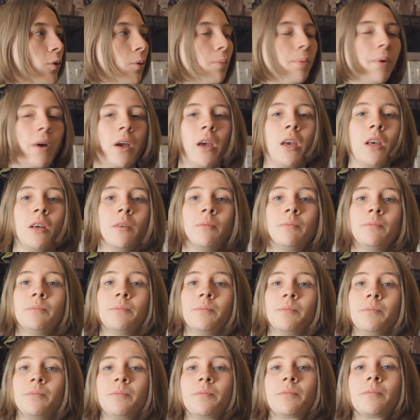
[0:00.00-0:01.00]
will be
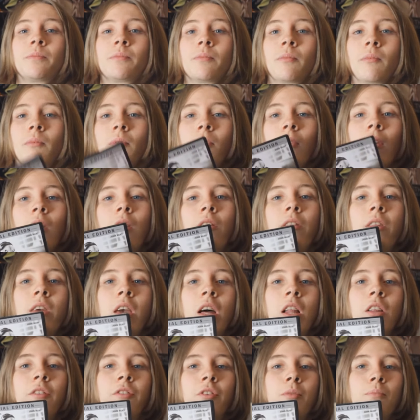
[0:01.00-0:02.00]
The
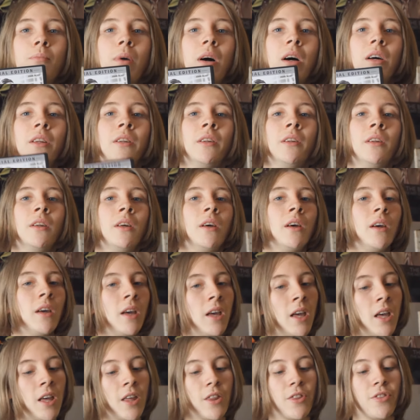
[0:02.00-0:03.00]
Elephant Man.
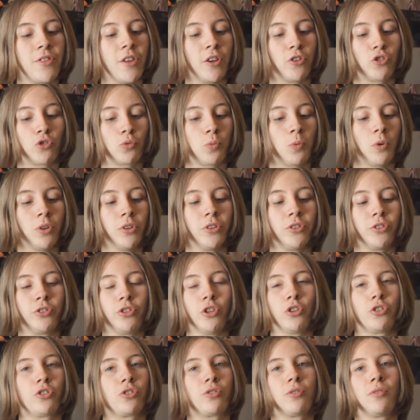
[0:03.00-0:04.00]
This one
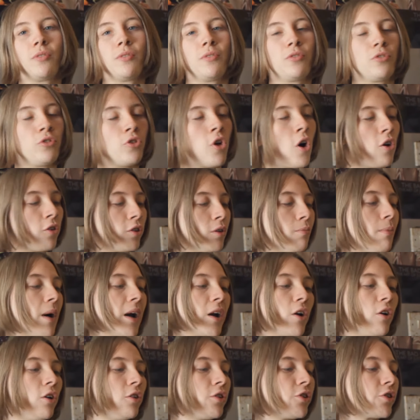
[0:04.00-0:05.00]
just tugged at
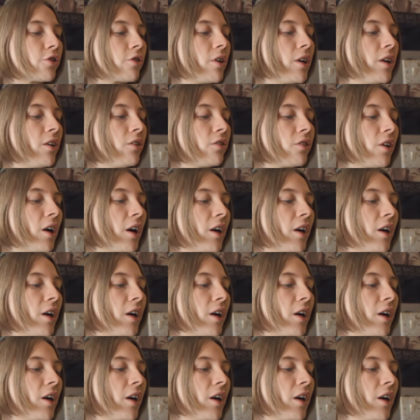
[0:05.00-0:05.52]
my heartstrings